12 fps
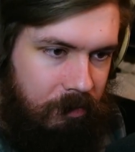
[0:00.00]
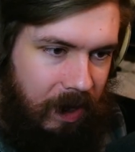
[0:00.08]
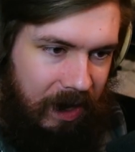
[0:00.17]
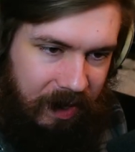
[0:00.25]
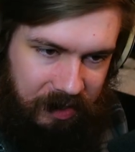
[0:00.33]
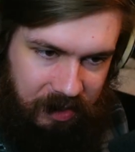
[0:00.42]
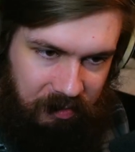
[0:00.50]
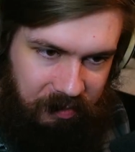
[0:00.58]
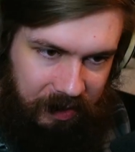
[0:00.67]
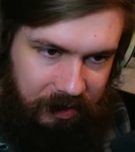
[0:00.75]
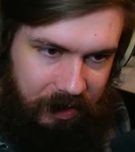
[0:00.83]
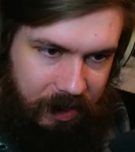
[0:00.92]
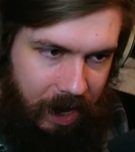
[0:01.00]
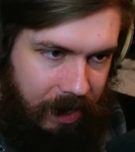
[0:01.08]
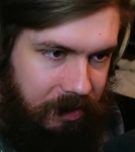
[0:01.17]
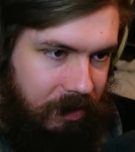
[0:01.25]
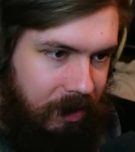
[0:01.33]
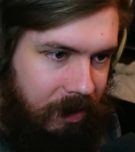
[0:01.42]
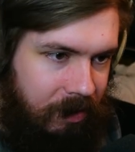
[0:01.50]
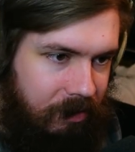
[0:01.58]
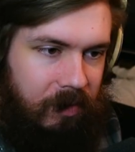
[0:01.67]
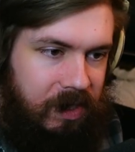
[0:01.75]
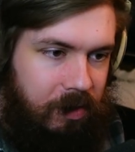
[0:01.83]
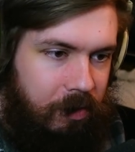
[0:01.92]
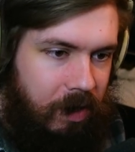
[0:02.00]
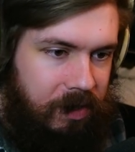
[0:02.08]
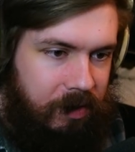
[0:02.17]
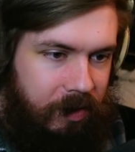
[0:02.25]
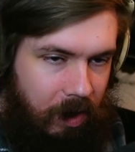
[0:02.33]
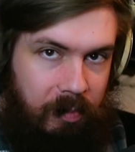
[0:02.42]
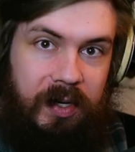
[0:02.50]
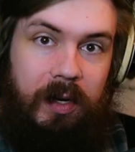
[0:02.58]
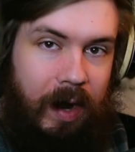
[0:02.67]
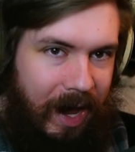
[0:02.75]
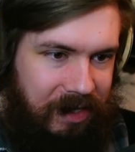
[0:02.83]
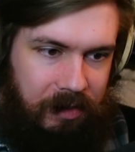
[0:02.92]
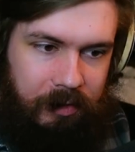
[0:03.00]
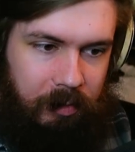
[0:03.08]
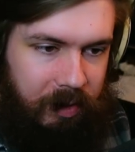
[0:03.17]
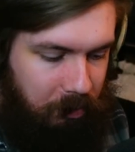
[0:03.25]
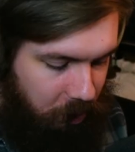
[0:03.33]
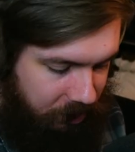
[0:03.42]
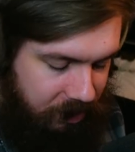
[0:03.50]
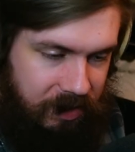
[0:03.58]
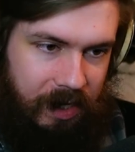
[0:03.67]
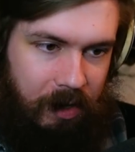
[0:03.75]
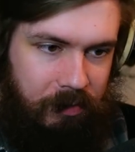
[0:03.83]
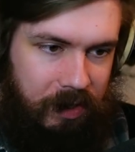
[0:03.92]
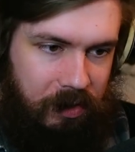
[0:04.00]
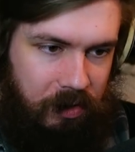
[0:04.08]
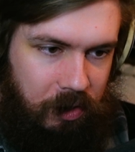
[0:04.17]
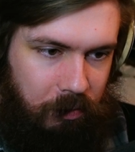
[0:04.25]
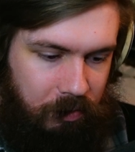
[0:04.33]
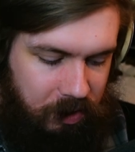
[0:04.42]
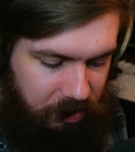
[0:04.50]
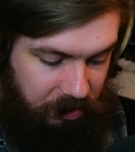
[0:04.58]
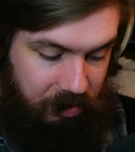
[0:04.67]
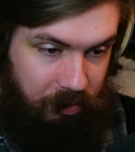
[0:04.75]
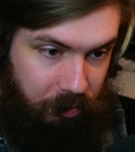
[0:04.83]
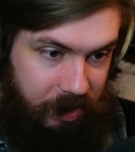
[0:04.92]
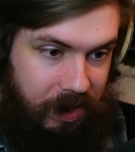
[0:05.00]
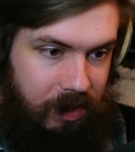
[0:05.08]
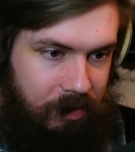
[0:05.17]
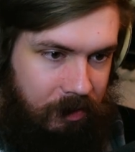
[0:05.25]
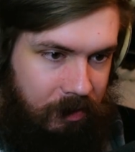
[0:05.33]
And that's the effect that it has. The third oscillator up here adds a little bit more to the sound. It's tuned to 3.